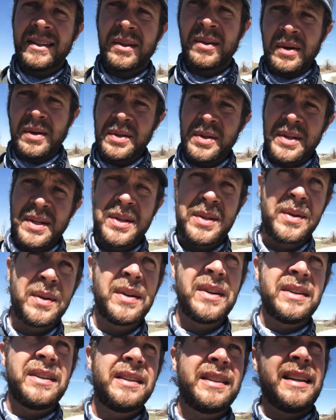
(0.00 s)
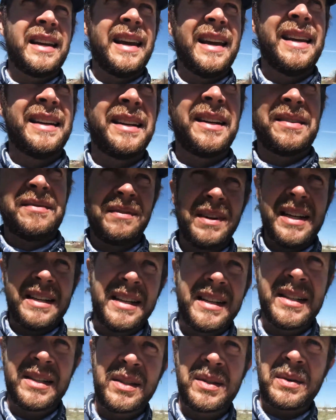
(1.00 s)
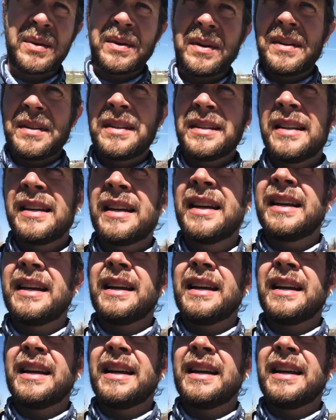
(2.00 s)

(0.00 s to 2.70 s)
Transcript: grocery stores and convenience stores,